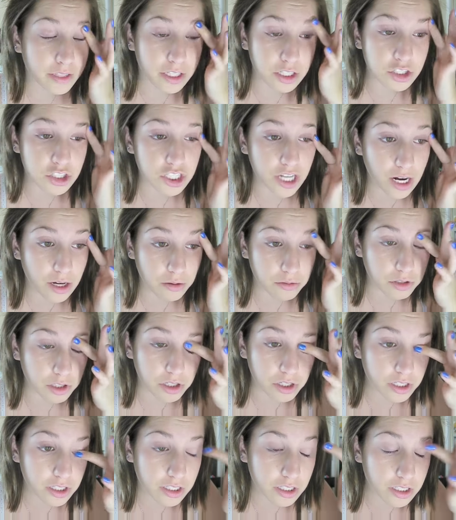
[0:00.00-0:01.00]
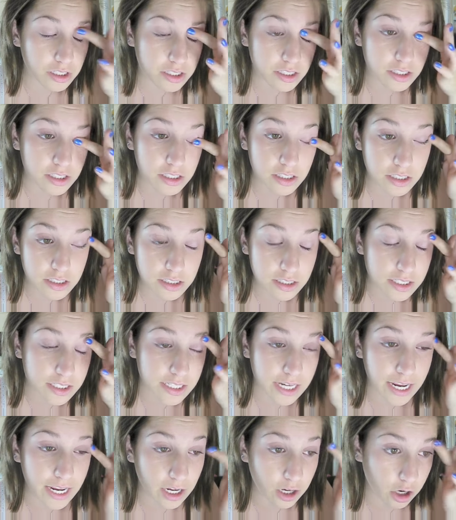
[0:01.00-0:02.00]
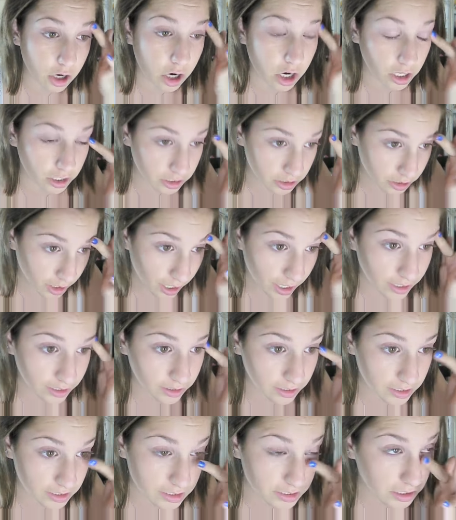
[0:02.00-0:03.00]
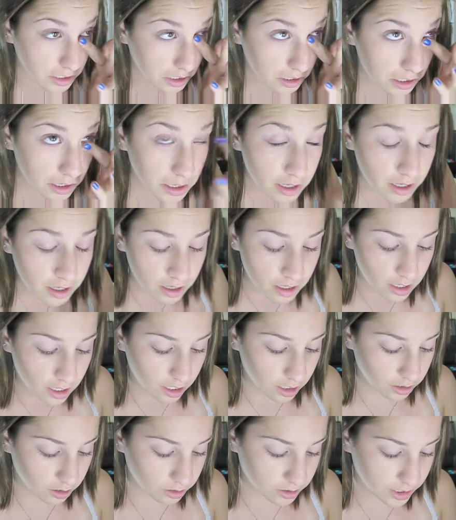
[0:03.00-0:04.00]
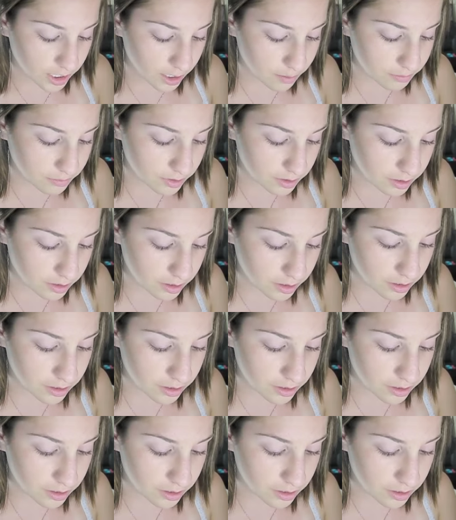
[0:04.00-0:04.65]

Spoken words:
shadow look staying on your eyelids at all times.